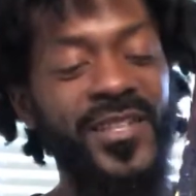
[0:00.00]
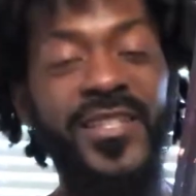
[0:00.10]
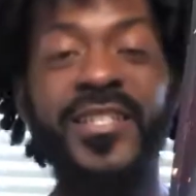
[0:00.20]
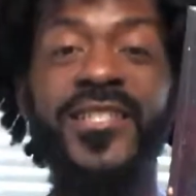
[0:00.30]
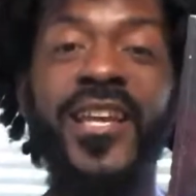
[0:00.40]

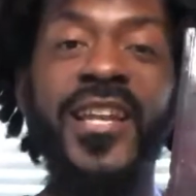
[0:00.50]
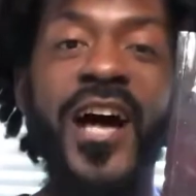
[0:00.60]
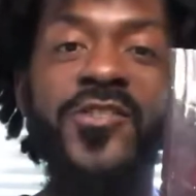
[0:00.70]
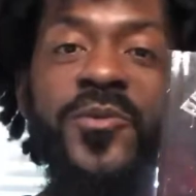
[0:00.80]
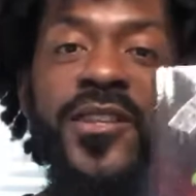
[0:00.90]
this
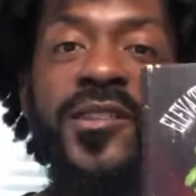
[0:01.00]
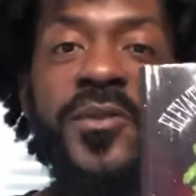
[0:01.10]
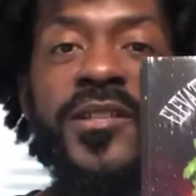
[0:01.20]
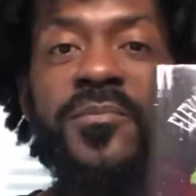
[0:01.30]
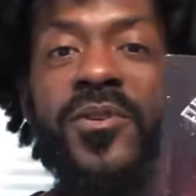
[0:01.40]

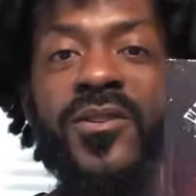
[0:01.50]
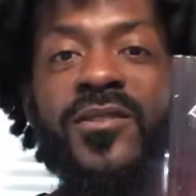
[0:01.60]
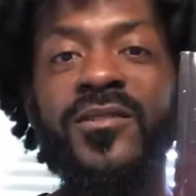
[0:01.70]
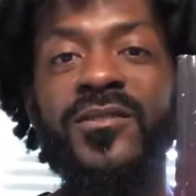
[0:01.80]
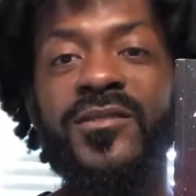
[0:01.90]
zayloc23's
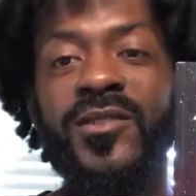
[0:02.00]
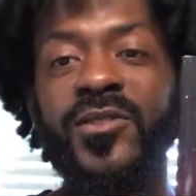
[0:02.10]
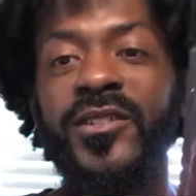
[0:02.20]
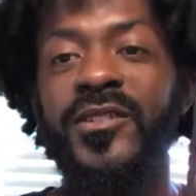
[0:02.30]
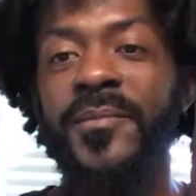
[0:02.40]
book.
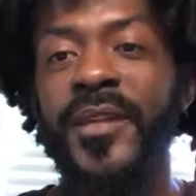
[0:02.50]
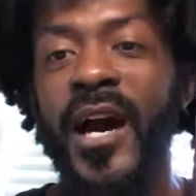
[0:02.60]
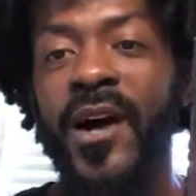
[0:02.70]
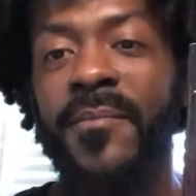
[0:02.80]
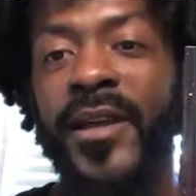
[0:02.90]
Some of
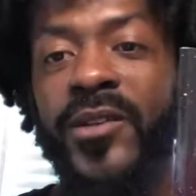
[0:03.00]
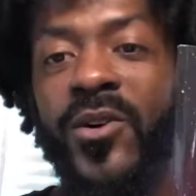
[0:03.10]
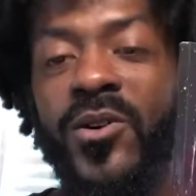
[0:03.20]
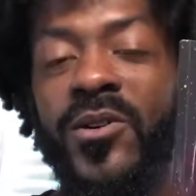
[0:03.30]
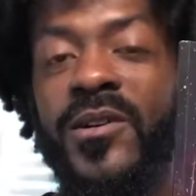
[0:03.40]
y'all may
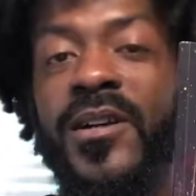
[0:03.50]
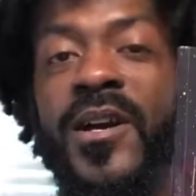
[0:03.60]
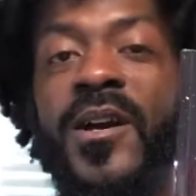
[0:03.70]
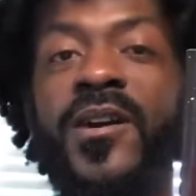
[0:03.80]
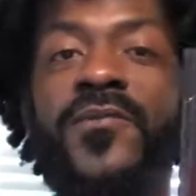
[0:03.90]
know
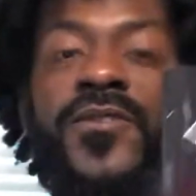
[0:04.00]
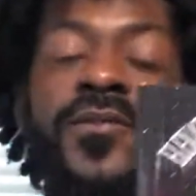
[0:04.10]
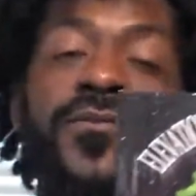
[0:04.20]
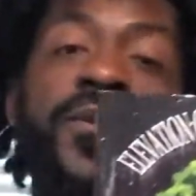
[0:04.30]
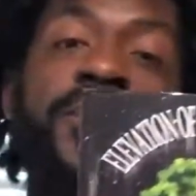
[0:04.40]

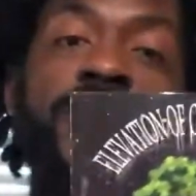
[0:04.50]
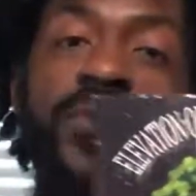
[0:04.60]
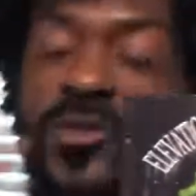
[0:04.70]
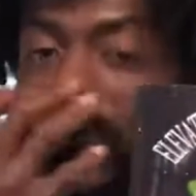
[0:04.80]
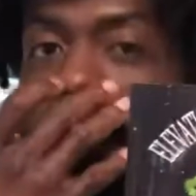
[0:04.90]
him from
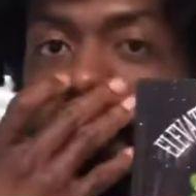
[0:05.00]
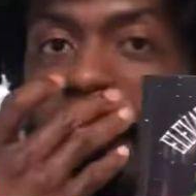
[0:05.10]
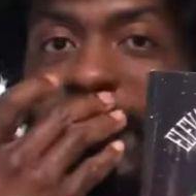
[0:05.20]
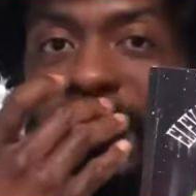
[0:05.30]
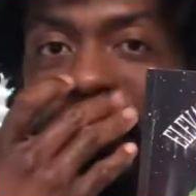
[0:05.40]
YouTube.
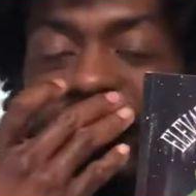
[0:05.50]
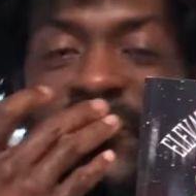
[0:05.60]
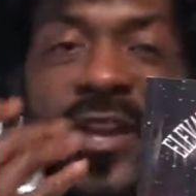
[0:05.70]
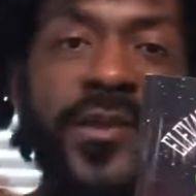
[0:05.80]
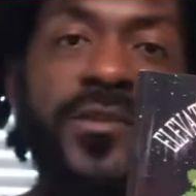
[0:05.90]
The
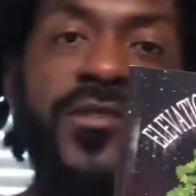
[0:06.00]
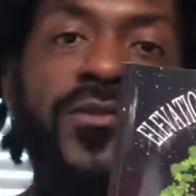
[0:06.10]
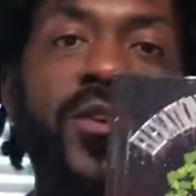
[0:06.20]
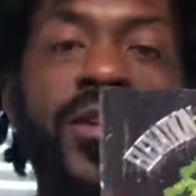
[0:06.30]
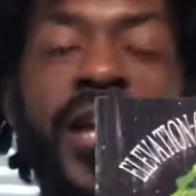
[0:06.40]
famous,
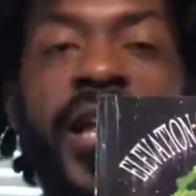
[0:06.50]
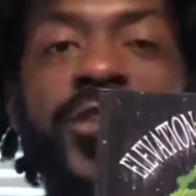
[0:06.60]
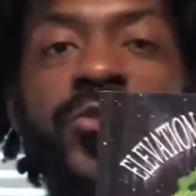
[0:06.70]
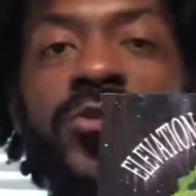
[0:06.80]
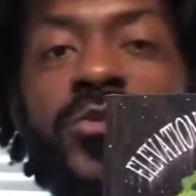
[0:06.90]
he got a
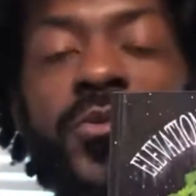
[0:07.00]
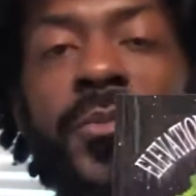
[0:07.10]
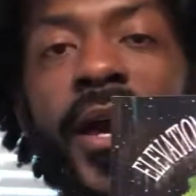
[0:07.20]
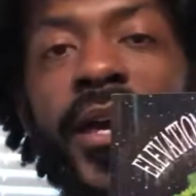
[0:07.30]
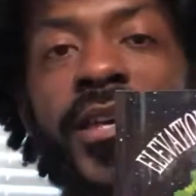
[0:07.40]
YouTube
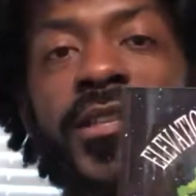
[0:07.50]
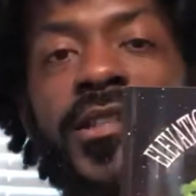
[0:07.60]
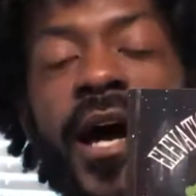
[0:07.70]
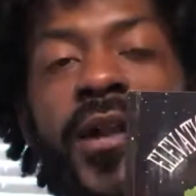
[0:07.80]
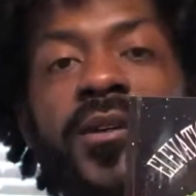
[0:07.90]
page. A
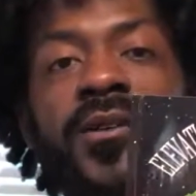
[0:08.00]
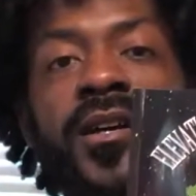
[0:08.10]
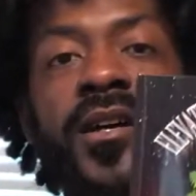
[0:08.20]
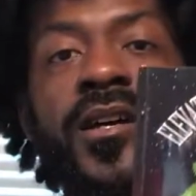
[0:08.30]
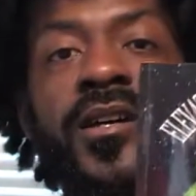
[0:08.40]
lot of
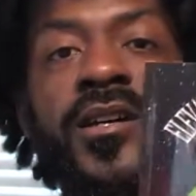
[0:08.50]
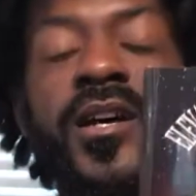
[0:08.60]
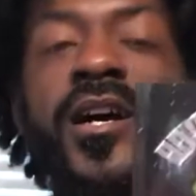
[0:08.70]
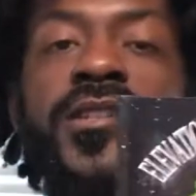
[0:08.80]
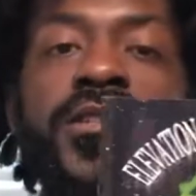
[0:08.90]

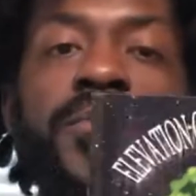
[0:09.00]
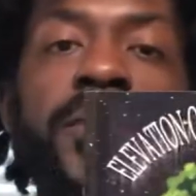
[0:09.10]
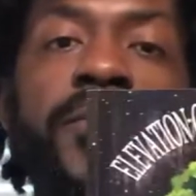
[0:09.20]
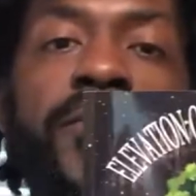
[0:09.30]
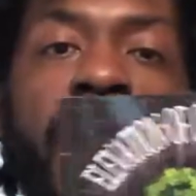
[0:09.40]
conscious
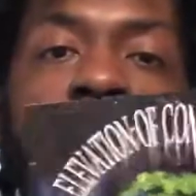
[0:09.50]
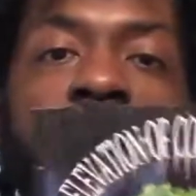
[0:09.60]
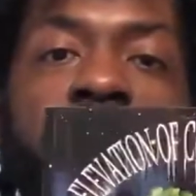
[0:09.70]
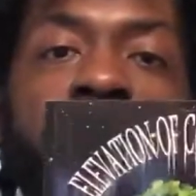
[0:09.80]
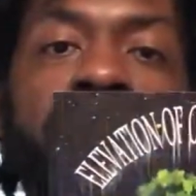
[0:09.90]
people
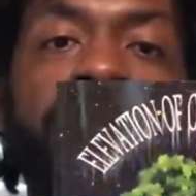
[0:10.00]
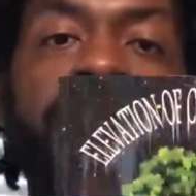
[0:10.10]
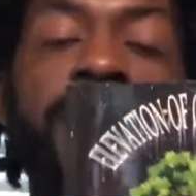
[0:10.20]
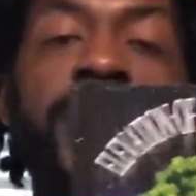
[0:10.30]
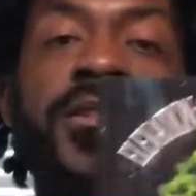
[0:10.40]
follow him,
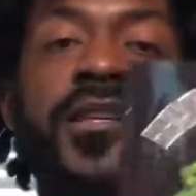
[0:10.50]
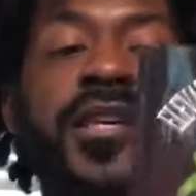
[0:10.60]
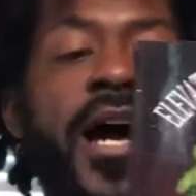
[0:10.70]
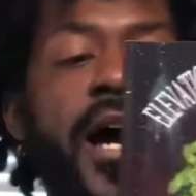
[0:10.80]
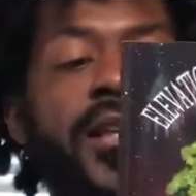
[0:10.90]
especially
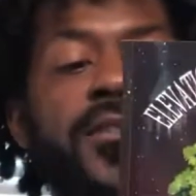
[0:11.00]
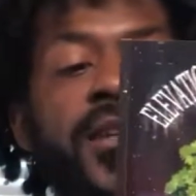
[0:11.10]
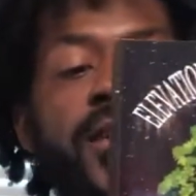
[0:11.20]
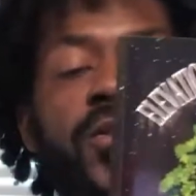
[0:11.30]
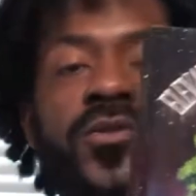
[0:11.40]
guys
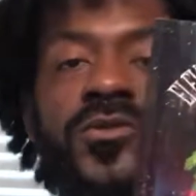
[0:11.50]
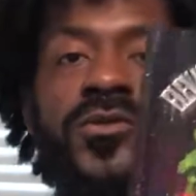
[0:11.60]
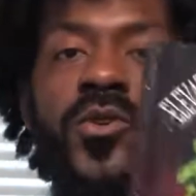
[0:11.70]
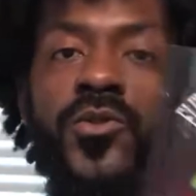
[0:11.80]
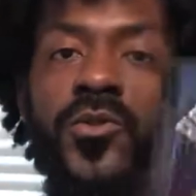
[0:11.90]
that are
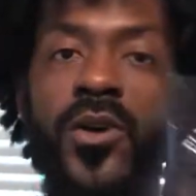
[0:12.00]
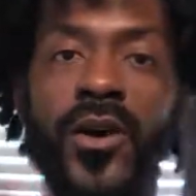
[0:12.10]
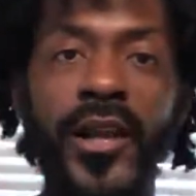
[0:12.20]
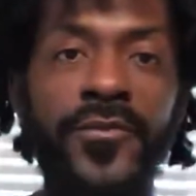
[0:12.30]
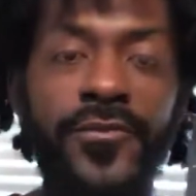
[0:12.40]

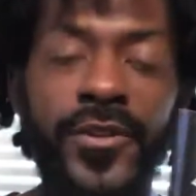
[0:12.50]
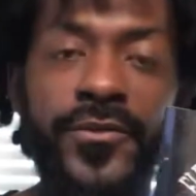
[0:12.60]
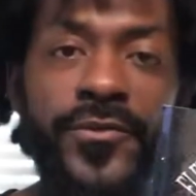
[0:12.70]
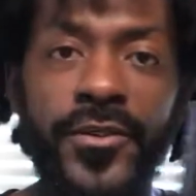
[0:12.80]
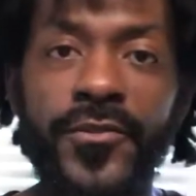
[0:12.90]
growing their
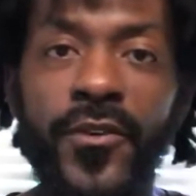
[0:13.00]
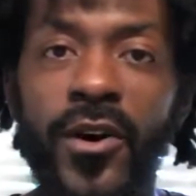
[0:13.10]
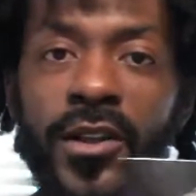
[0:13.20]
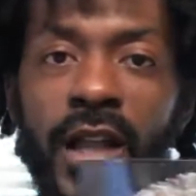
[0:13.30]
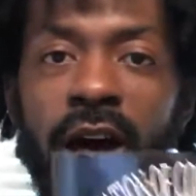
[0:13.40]

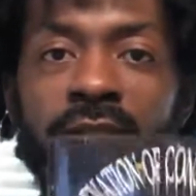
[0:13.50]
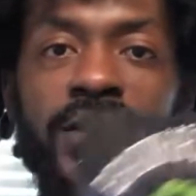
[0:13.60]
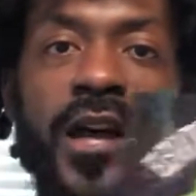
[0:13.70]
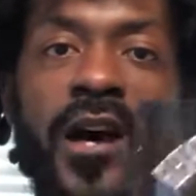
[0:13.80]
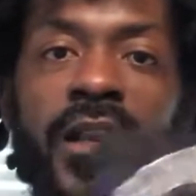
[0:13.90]
freeform locks
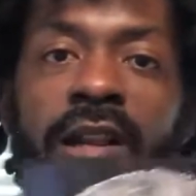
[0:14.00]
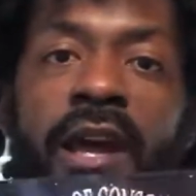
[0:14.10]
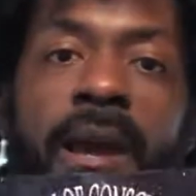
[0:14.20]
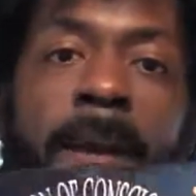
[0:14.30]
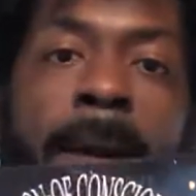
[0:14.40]
and all of
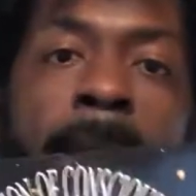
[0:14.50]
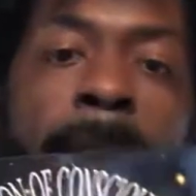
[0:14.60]
that.